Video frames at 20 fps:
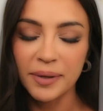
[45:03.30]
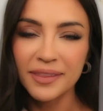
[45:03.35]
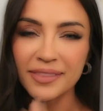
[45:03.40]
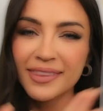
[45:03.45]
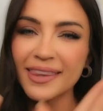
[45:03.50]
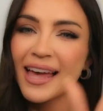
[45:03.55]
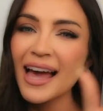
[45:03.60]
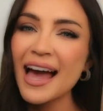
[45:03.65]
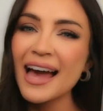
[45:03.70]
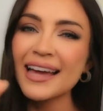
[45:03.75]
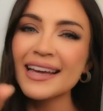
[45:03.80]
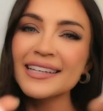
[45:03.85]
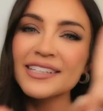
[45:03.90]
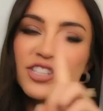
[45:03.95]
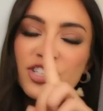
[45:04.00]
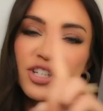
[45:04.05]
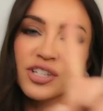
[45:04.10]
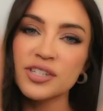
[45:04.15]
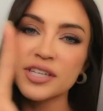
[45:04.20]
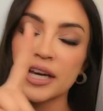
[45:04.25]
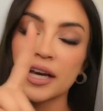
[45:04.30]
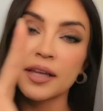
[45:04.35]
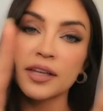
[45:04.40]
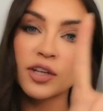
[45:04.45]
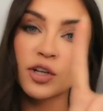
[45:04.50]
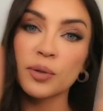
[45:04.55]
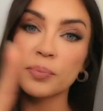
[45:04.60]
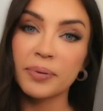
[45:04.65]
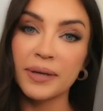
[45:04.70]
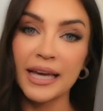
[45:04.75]
But that is just like a
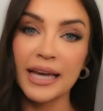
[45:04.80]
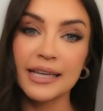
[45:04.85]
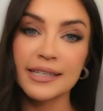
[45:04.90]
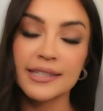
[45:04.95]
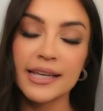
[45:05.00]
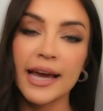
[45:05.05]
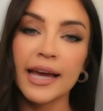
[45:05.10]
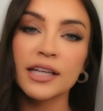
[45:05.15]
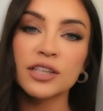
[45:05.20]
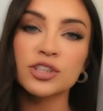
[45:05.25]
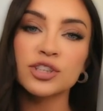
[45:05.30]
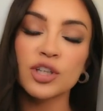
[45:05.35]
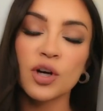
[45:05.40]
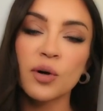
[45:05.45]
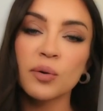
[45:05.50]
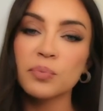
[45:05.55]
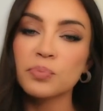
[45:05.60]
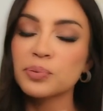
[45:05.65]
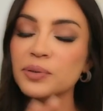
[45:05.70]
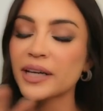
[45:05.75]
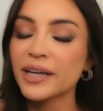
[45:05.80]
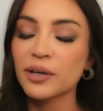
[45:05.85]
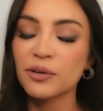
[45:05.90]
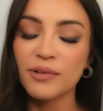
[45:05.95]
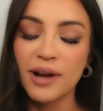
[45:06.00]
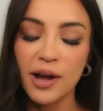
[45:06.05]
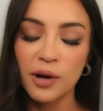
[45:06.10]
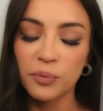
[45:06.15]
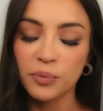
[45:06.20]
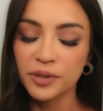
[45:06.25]
little PSA. Don't play
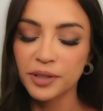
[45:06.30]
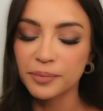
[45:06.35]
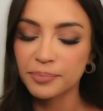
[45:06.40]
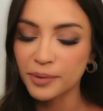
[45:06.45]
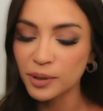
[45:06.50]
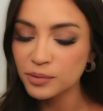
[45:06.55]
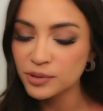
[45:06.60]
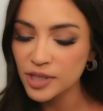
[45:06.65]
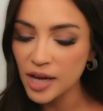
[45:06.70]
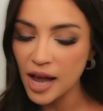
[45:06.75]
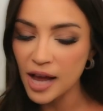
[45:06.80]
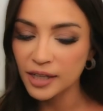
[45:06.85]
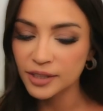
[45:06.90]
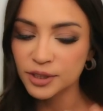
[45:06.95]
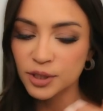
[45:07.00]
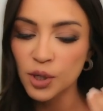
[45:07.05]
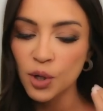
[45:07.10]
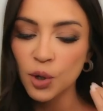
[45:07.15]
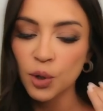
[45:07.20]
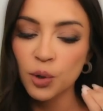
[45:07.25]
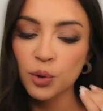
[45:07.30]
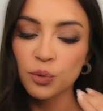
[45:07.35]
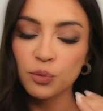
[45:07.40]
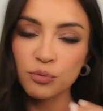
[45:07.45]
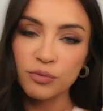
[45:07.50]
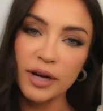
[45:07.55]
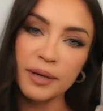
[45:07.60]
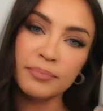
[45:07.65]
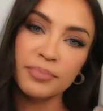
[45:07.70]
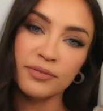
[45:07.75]
around with your Botox
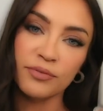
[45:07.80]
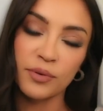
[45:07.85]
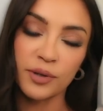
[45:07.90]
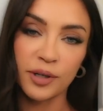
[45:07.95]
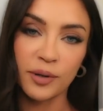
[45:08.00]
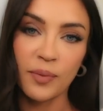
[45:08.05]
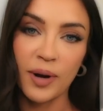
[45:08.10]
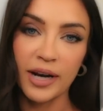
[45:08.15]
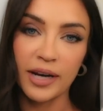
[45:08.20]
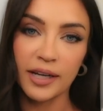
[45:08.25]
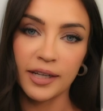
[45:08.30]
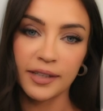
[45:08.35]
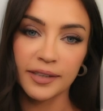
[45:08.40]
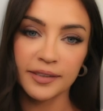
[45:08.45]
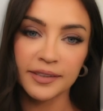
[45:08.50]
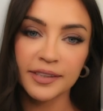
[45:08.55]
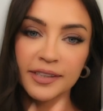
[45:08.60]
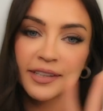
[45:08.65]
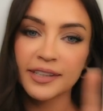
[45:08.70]
right before your wedding.